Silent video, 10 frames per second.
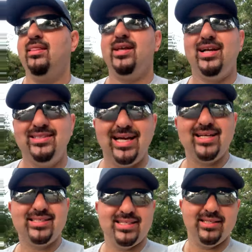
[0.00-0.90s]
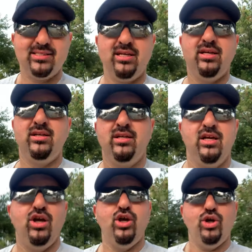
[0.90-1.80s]
that can then assist
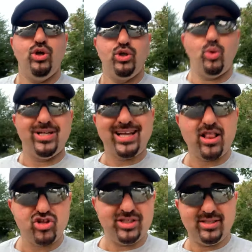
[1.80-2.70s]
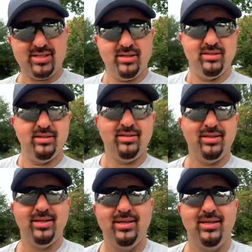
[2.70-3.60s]
your intelligence
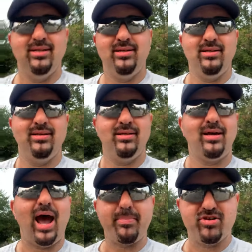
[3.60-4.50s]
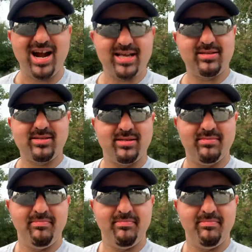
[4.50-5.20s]
apparatus.